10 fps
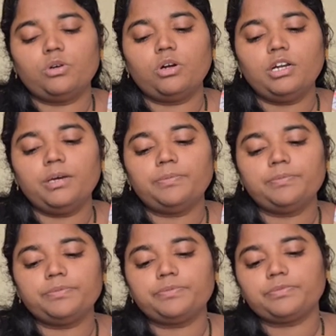not,
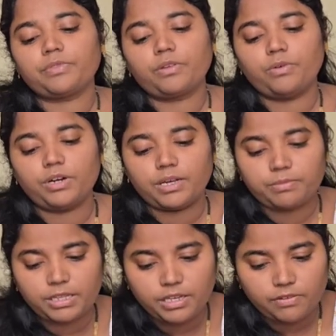what
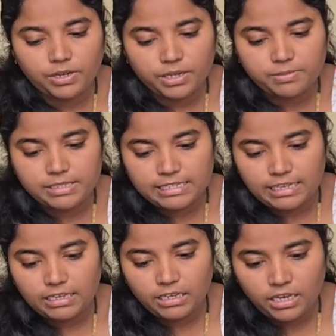I'm
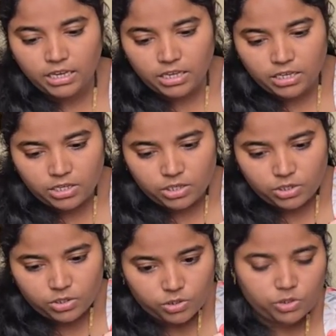saying,
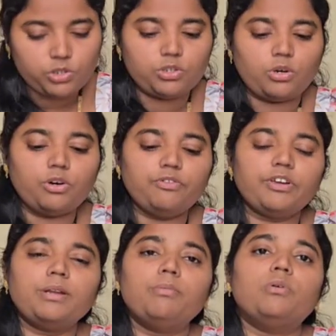you should not
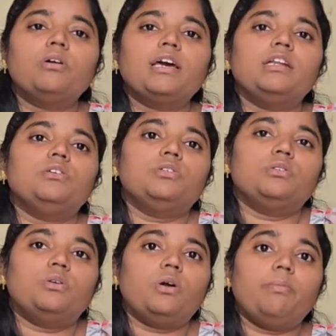feel bored and you
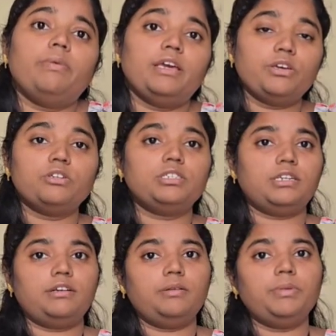should not make your
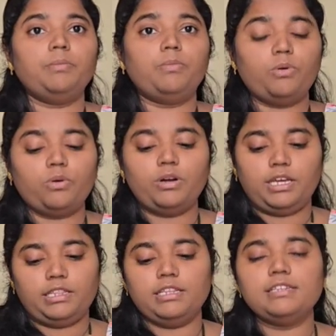children be bored
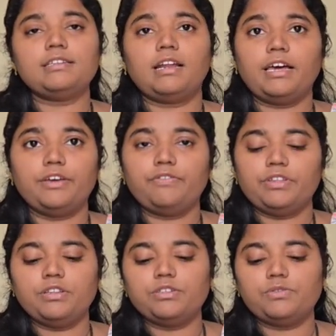in this life,
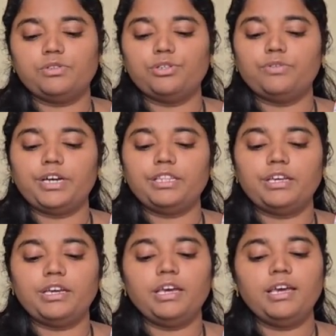in this world. Why
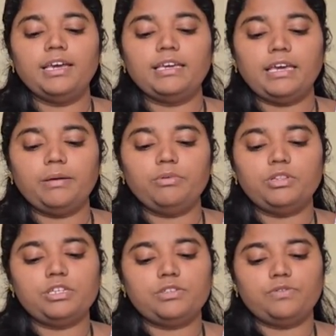they came to
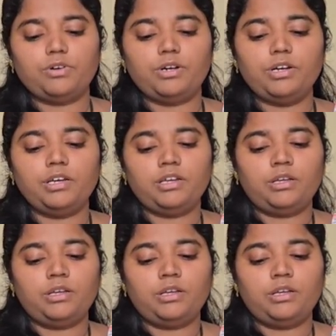this world?